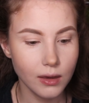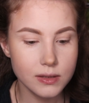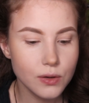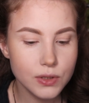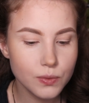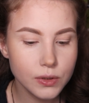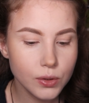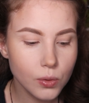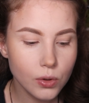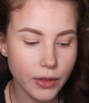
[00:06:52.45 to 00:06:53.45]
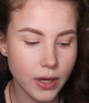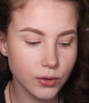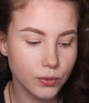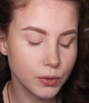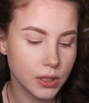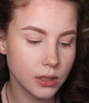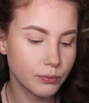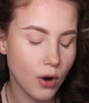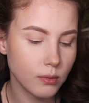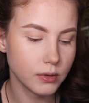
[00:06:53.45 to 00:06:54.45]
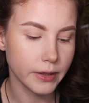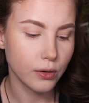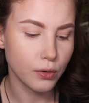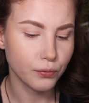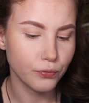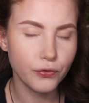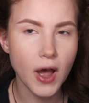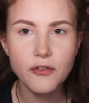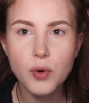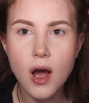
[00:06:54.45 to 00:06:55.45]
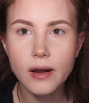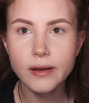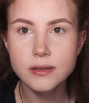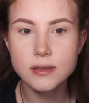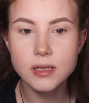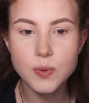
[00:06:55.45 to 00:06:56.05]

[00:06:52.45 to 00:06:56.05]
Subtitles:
So it's really cool that you would need probably like, I don't know, 5 products, 6